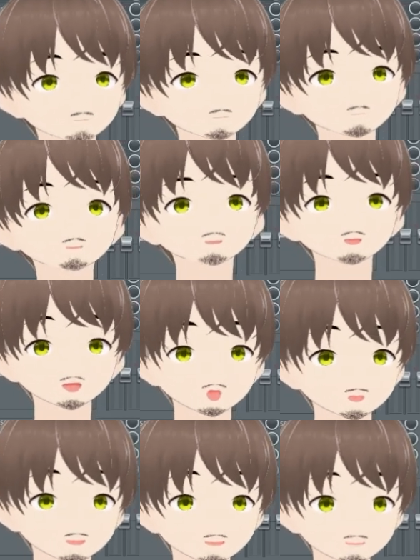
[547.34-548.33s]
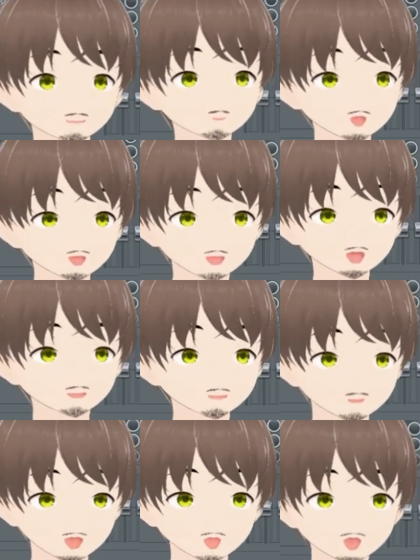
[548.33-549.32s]
for recording. That's why I call
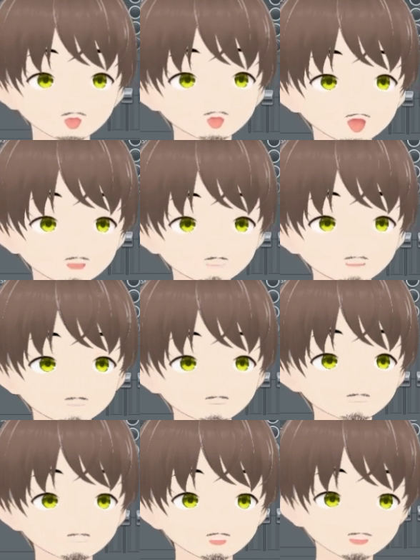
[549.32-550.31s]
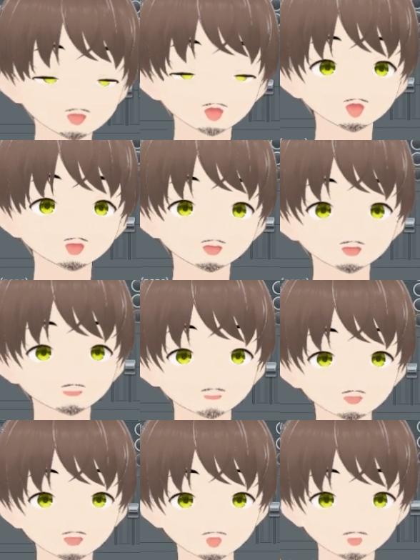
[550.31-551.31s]
it optimized. So now I can
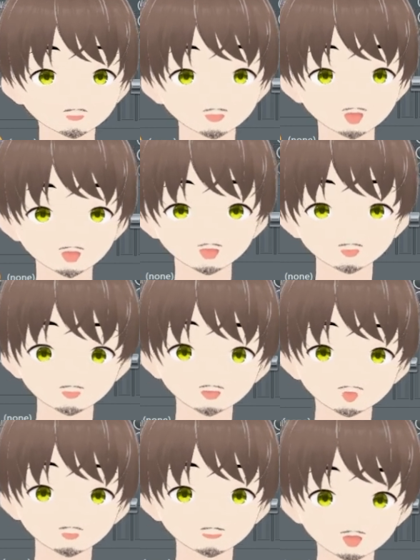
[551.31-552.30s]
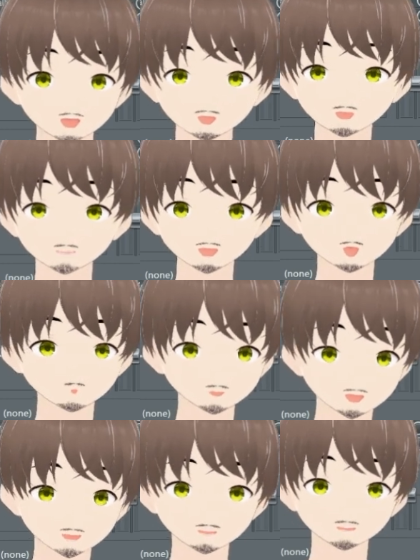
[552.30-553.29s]
record. I could record like this. I
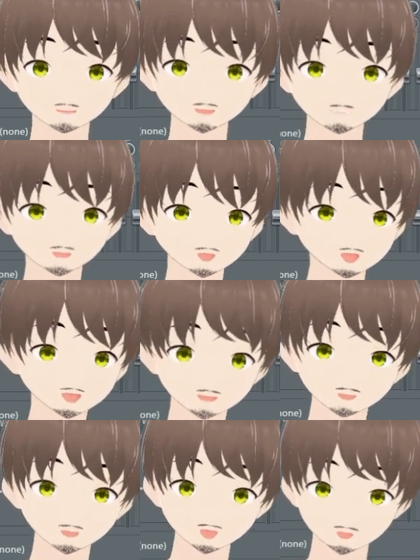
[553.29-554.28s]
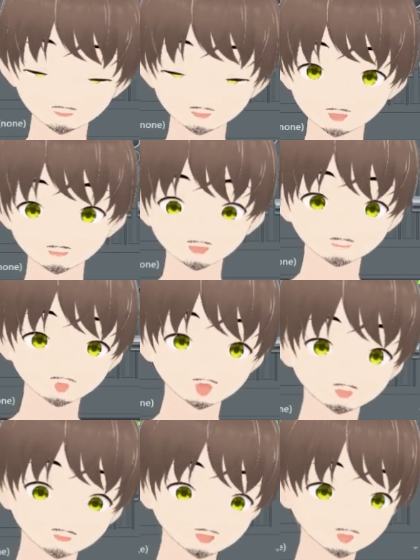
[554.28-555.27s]
won't have latency. I'm not going to record nothing now.
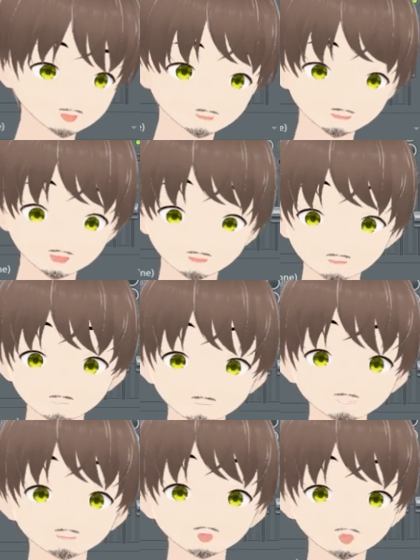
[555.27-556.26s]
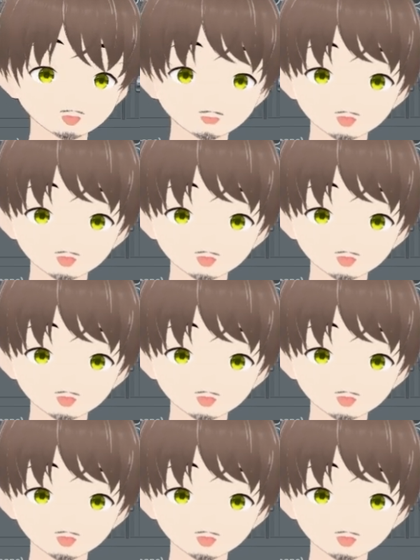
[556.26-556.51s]
I recorded stuff in the other video